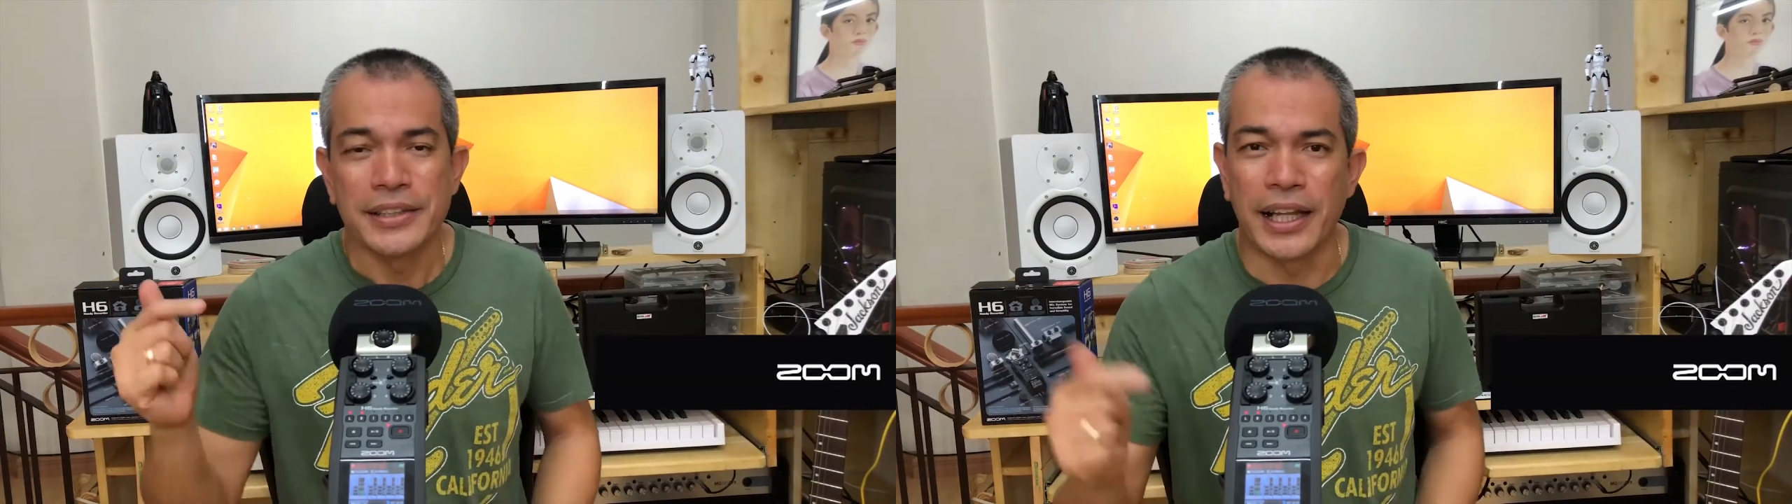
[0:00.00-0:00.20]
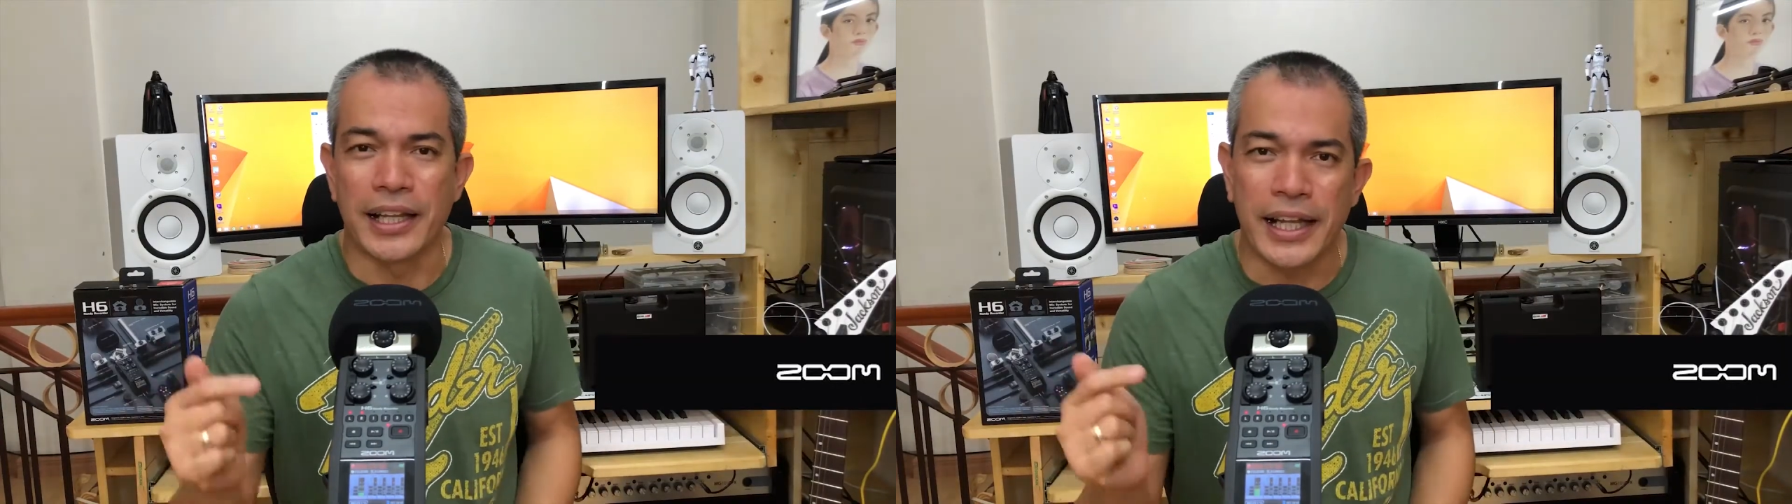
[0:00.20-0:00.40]

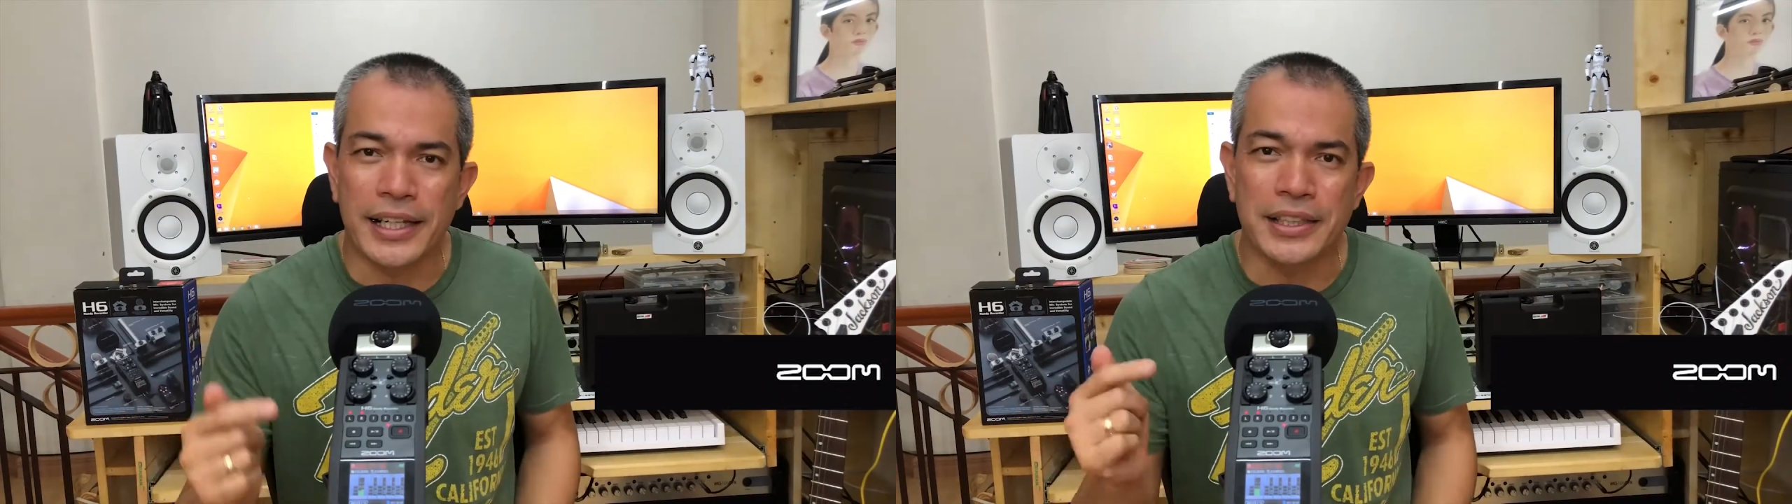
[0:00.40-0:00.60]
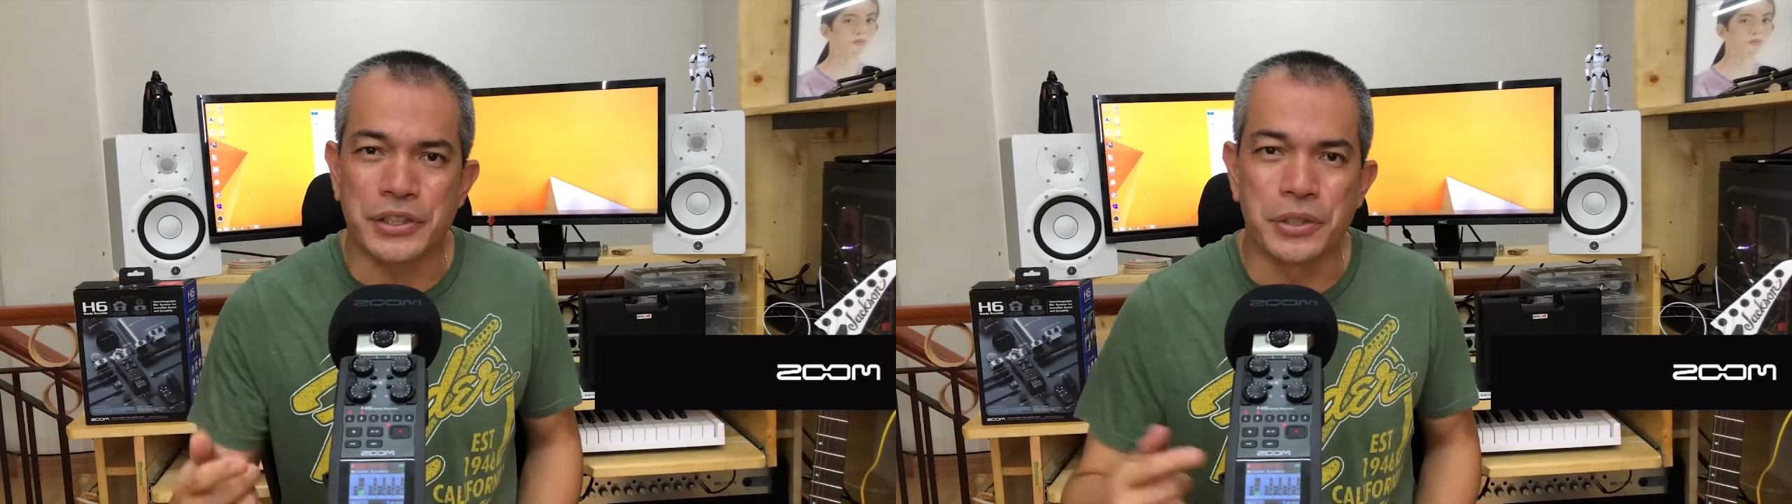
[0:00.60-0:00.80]
the
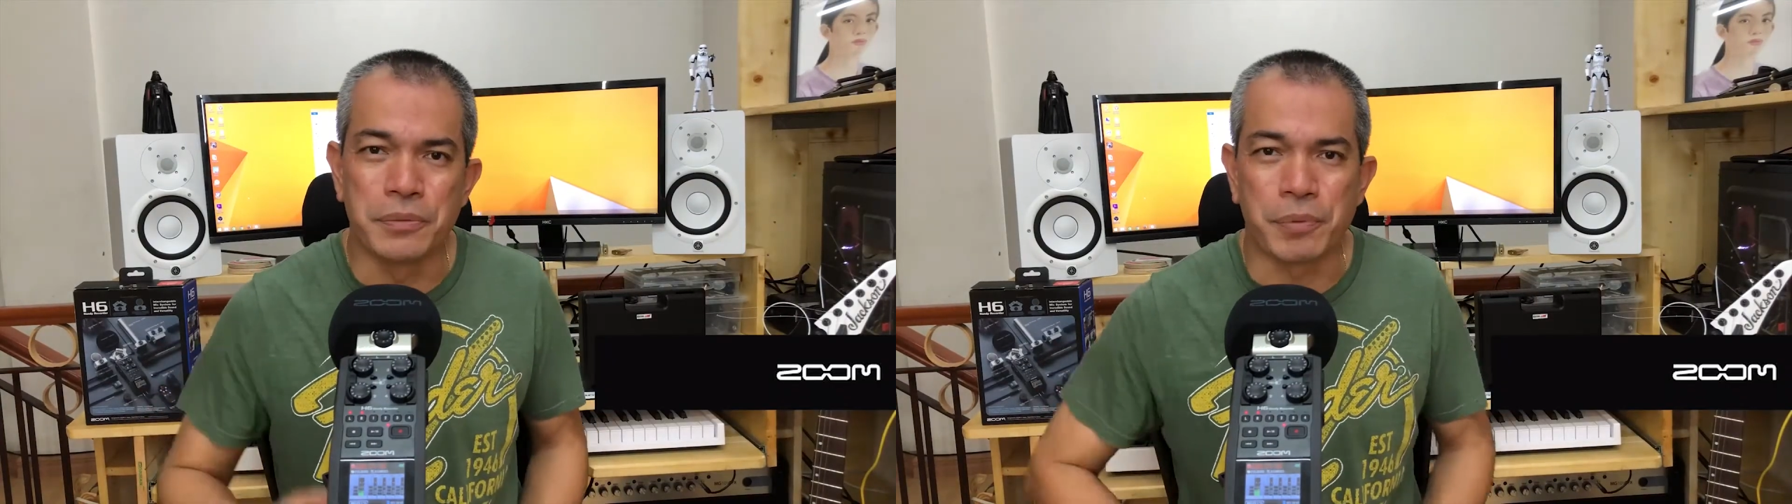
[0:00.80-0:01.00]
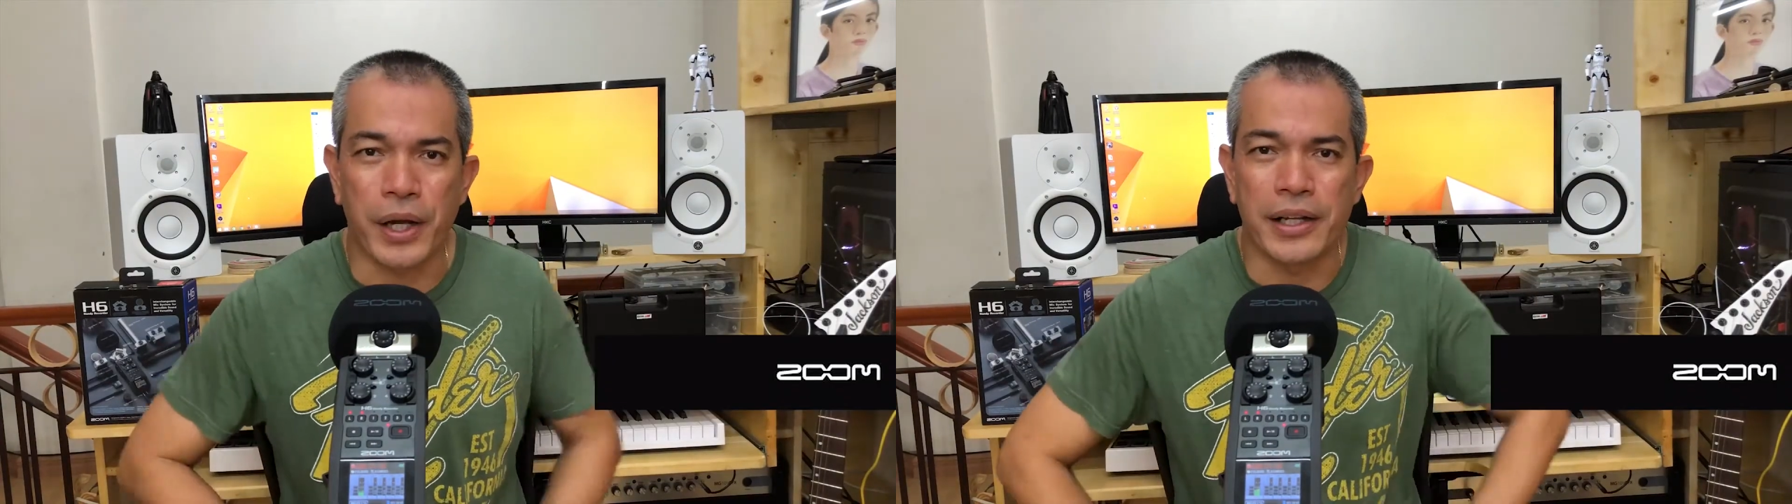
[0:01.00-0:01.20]
latest
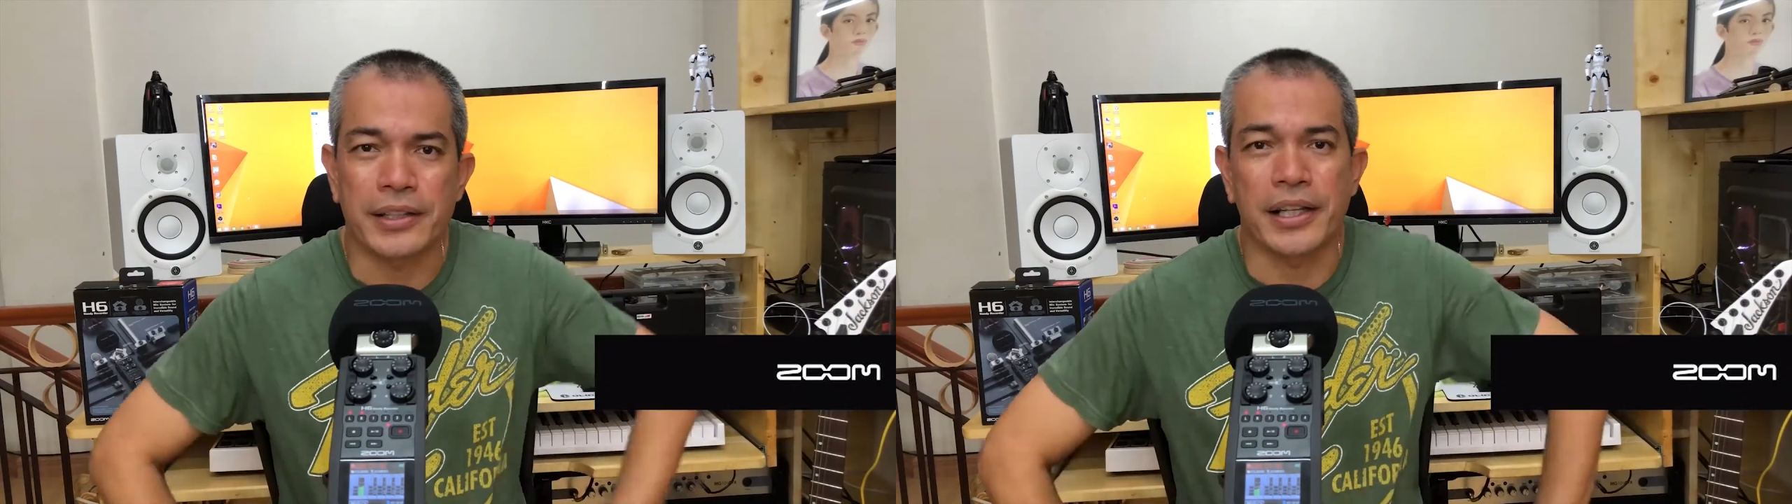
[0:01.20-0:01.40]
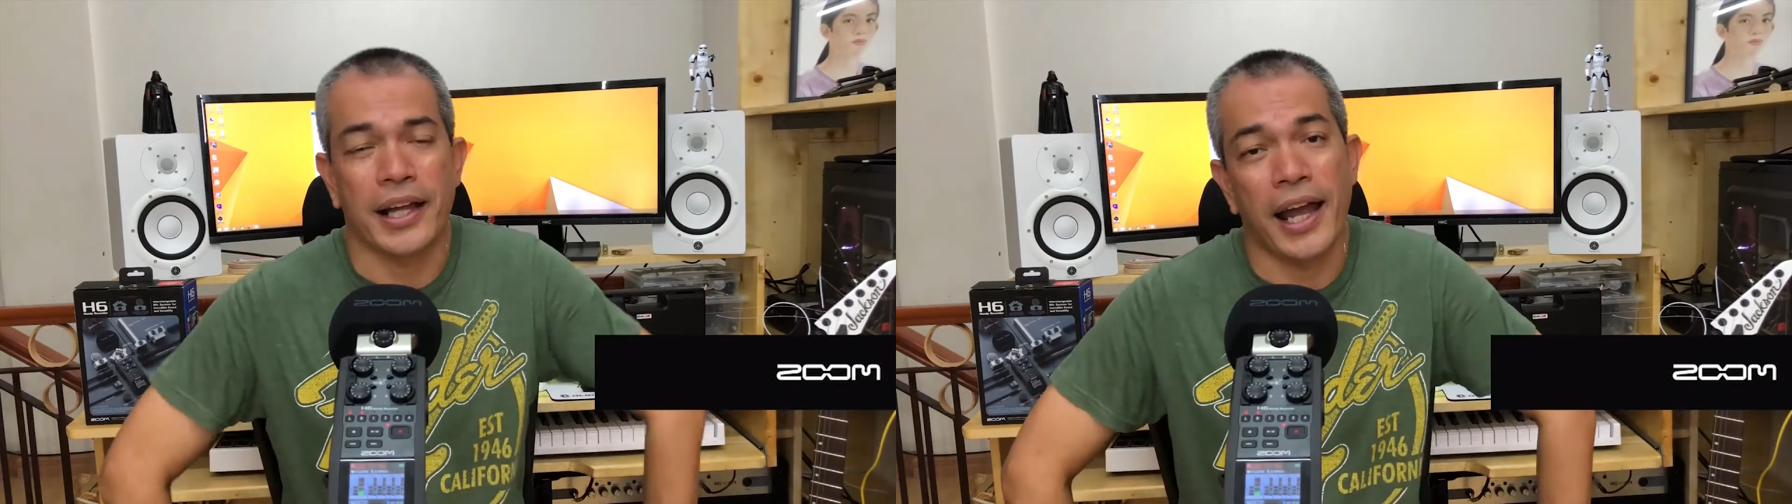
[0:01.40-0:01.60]
Zoom
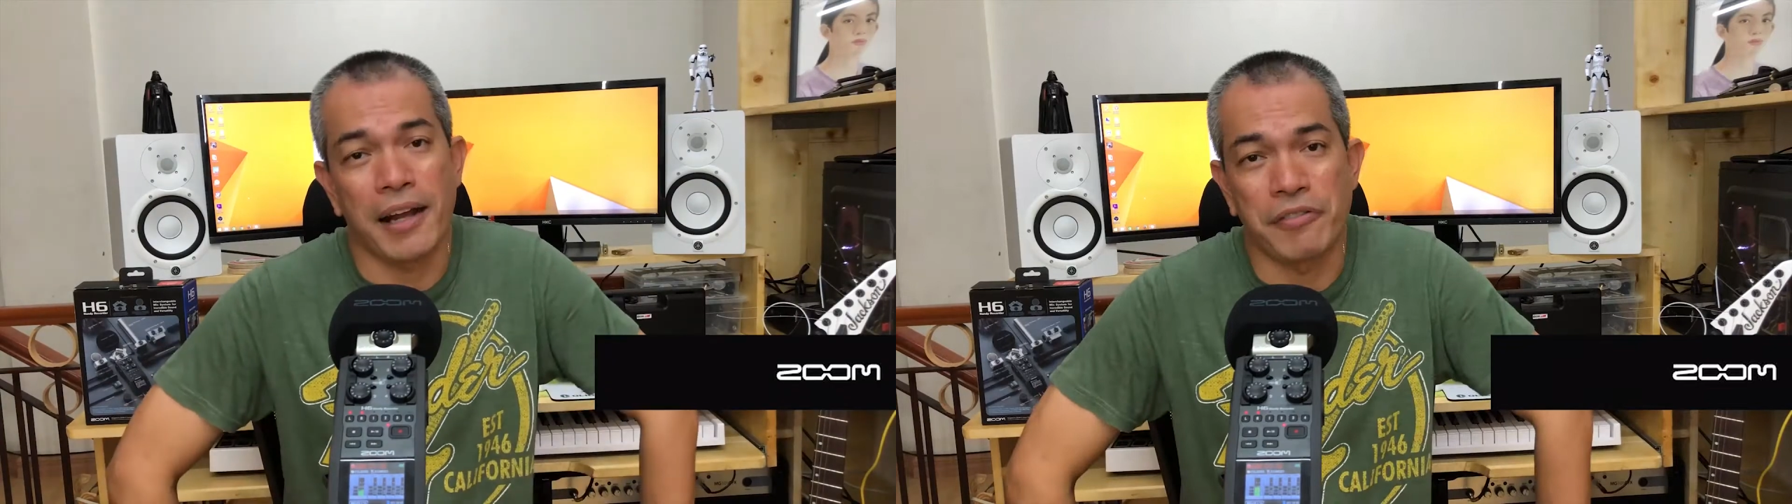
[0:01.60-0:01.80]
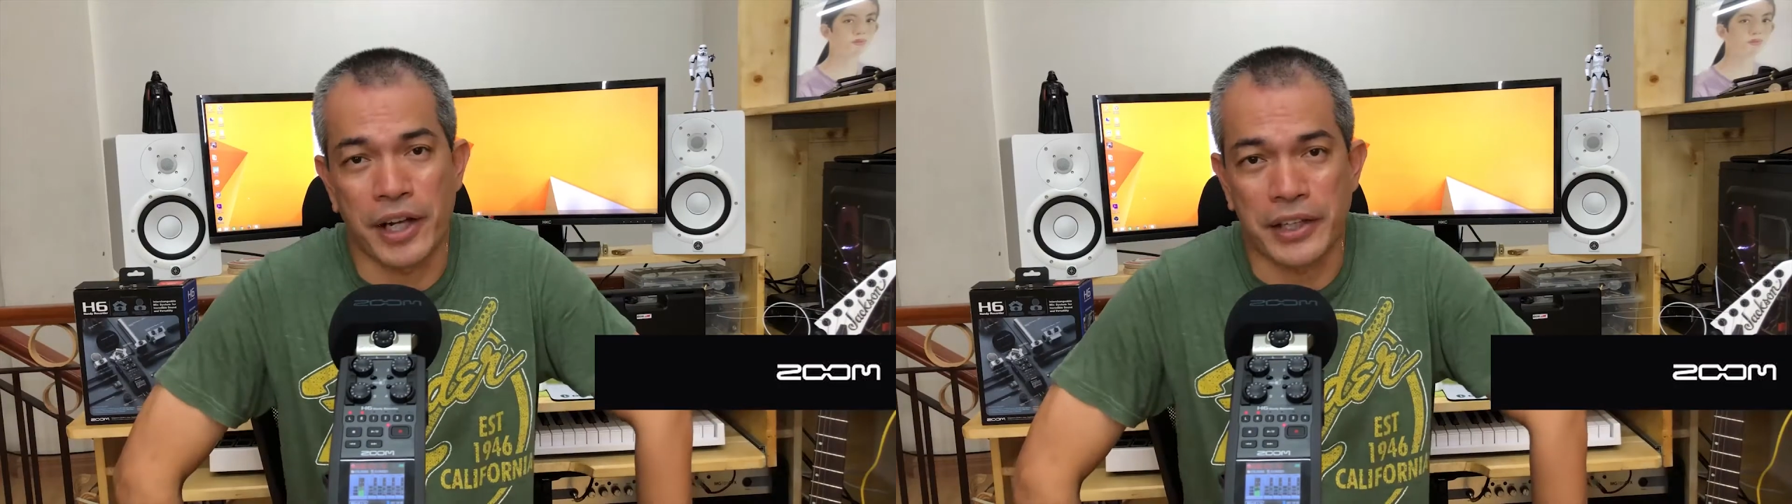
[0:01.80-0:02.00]
product that I
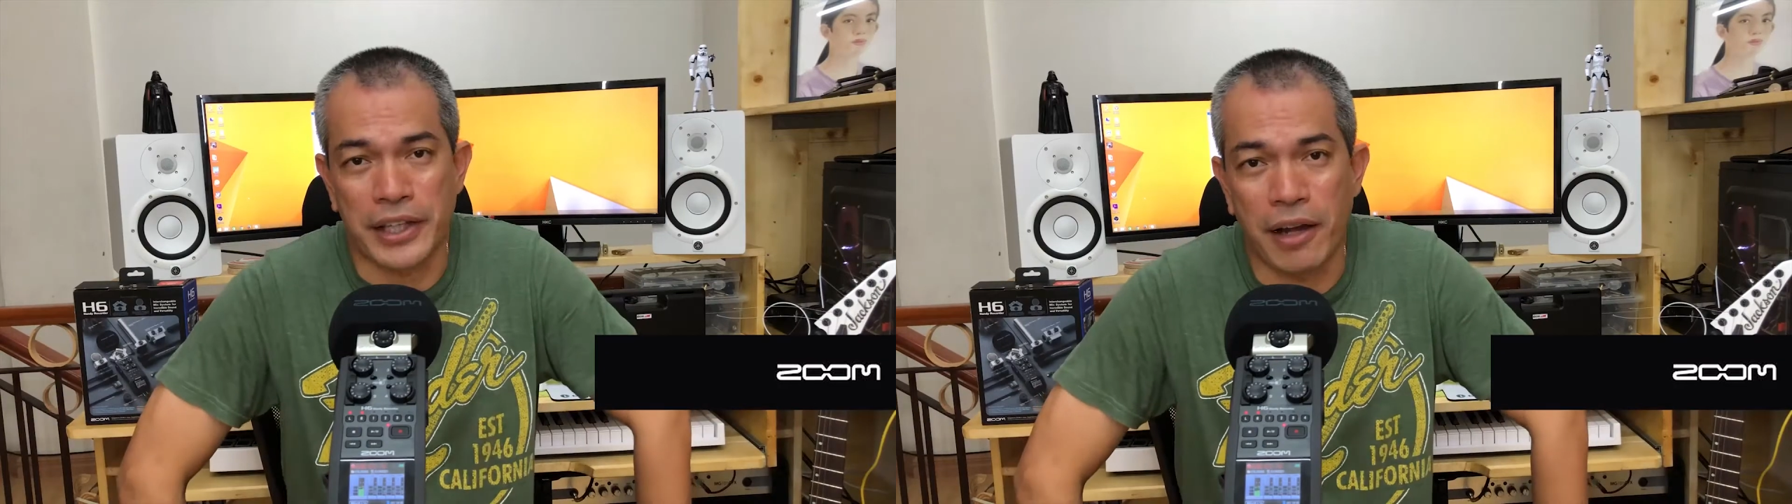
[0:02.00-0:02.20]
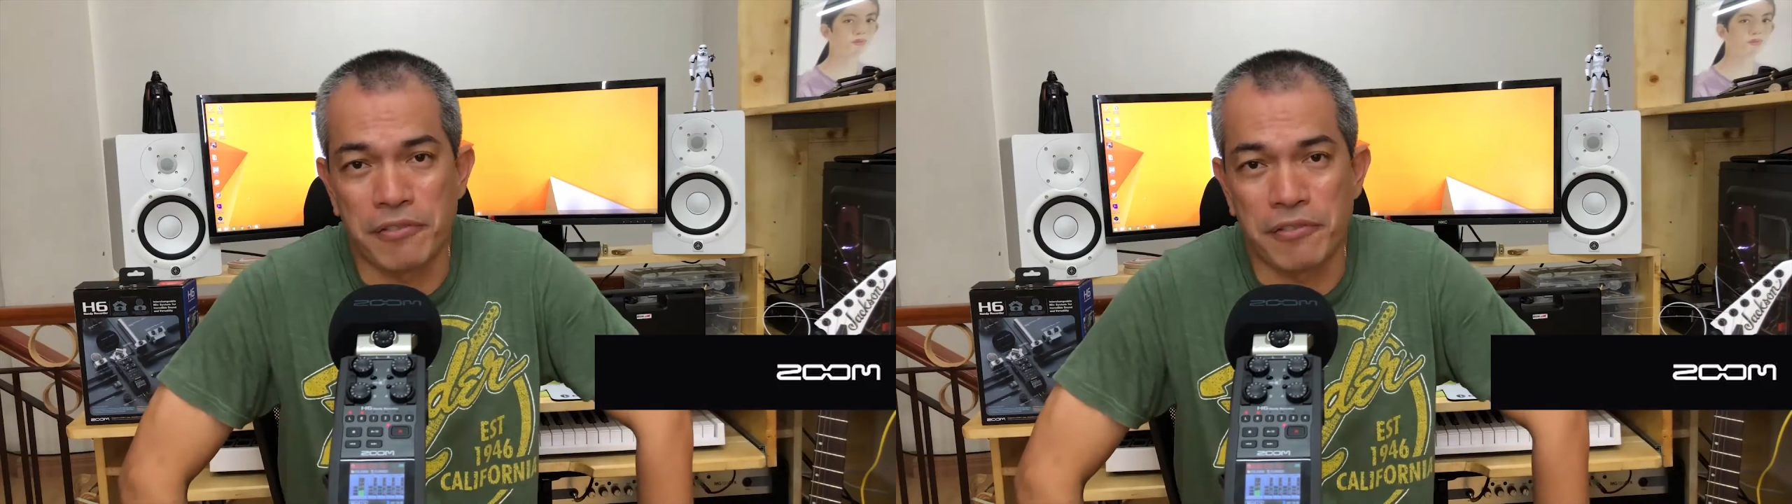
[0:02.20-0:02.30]
have right now.